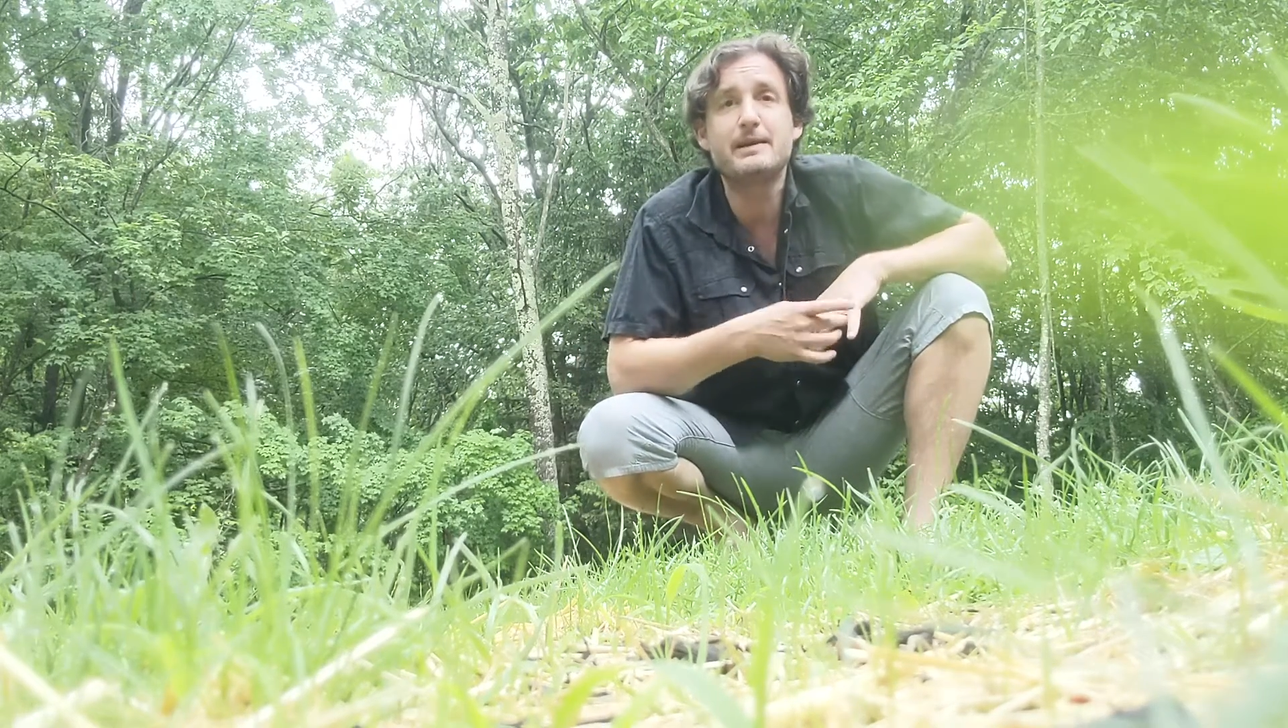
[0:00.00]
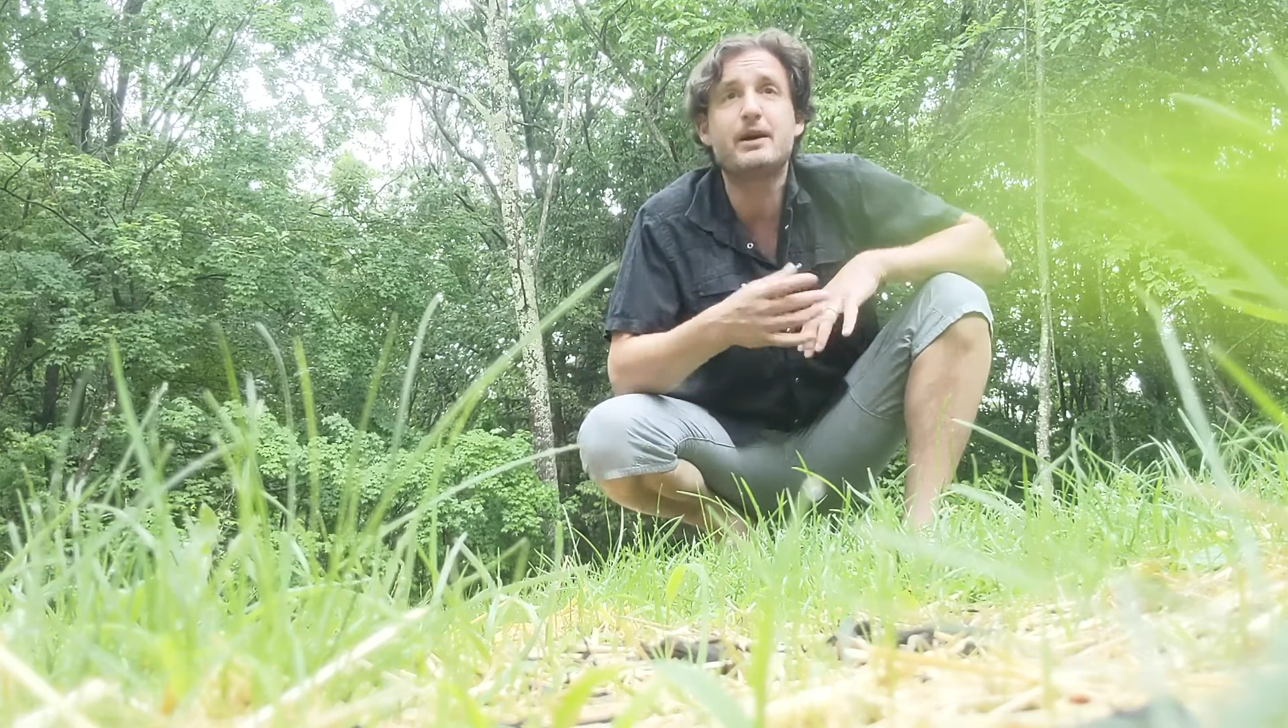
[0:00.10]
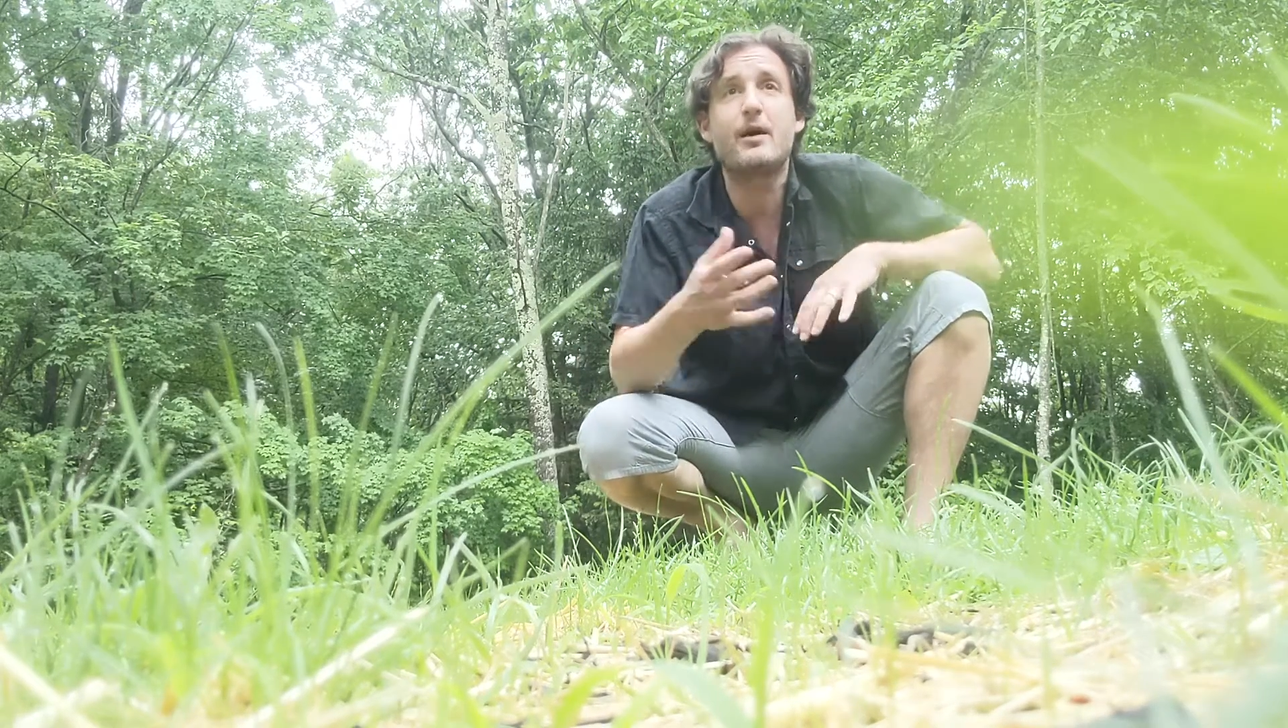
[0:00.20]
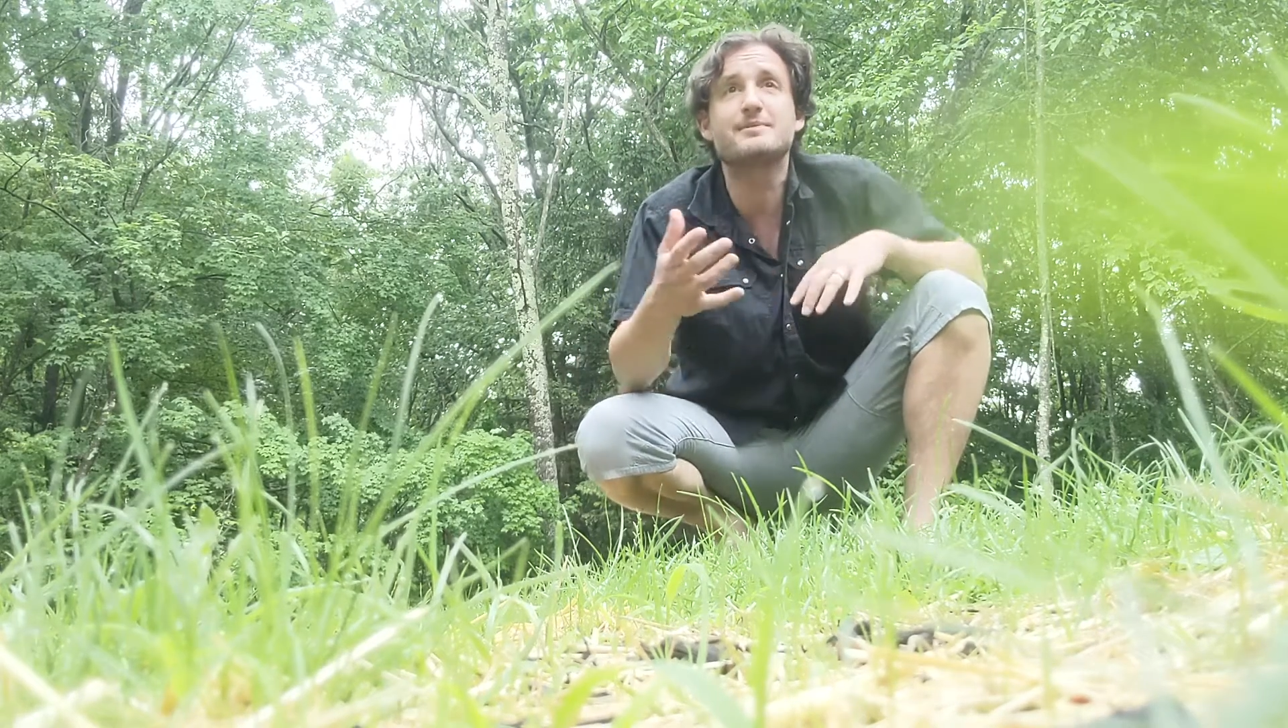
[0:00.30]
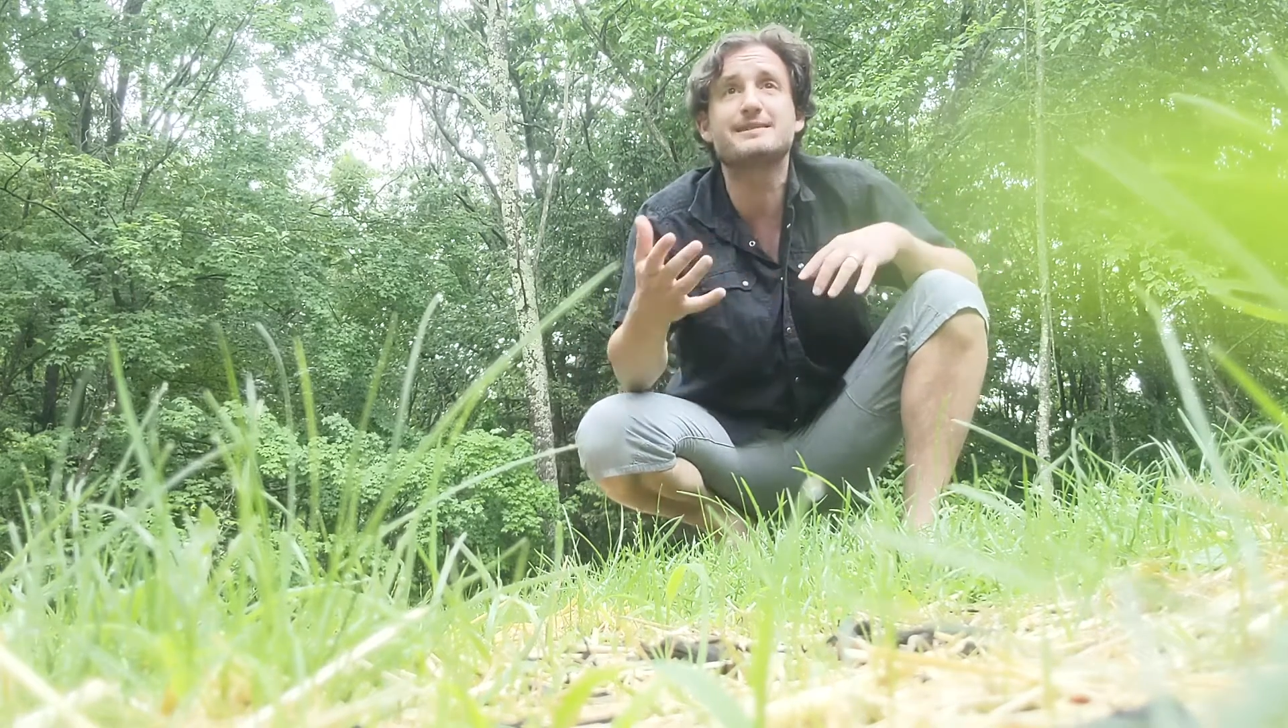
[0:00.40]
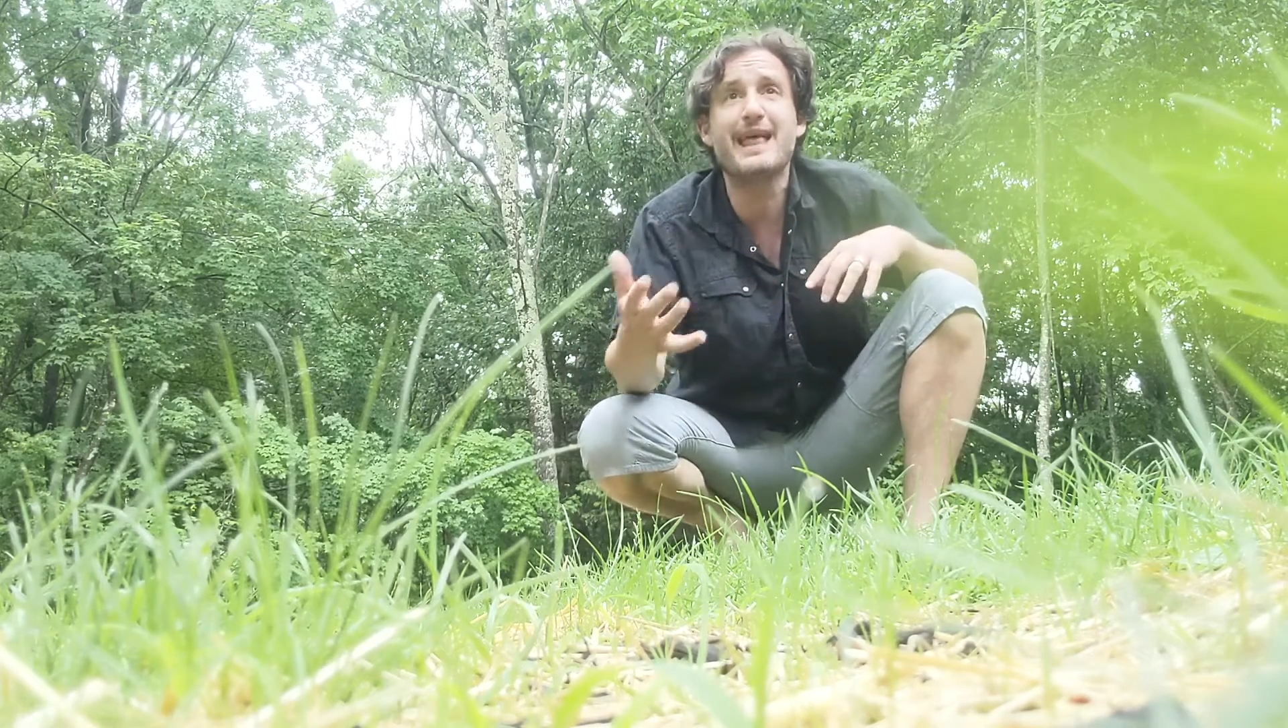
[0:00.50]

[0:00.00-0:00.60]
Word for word: becomes